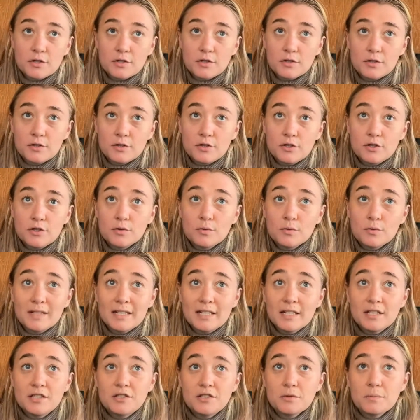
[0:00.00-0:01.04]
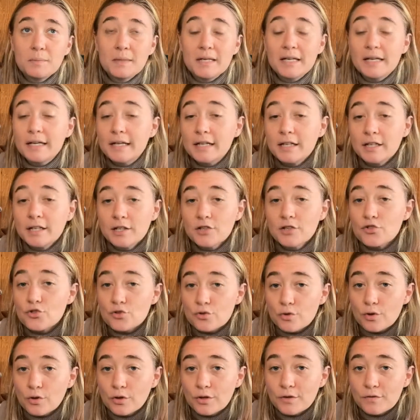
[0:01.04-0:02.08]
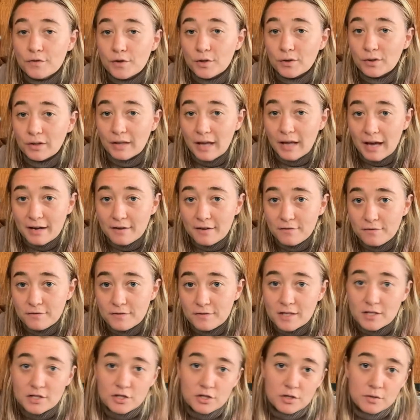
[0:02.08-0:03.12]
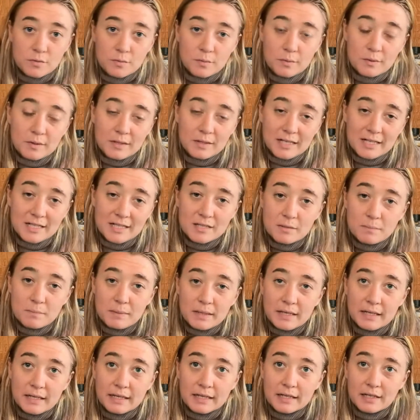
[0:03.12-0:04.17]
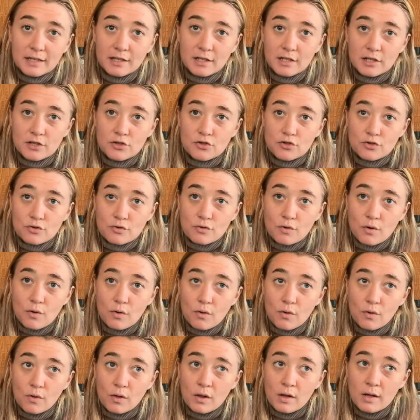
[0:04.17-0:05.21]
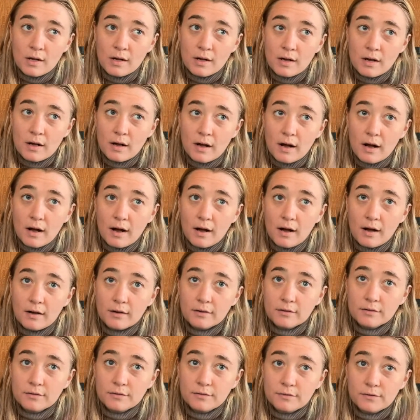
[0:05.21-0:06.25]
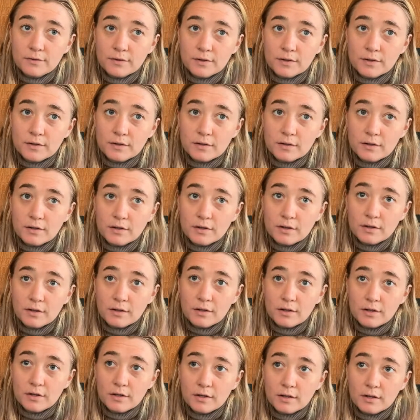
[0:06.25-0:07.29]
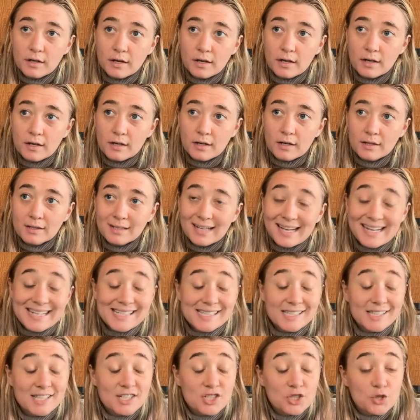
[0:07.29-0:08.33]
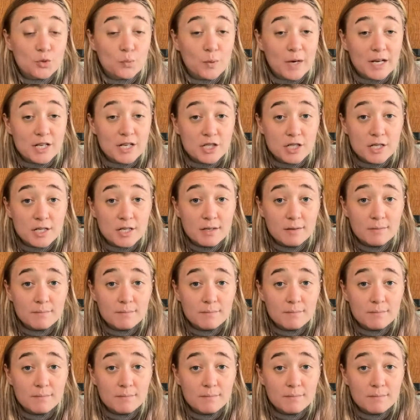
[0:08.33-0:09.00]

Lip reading: you need to be in control of your life, that you need to be in control of a situation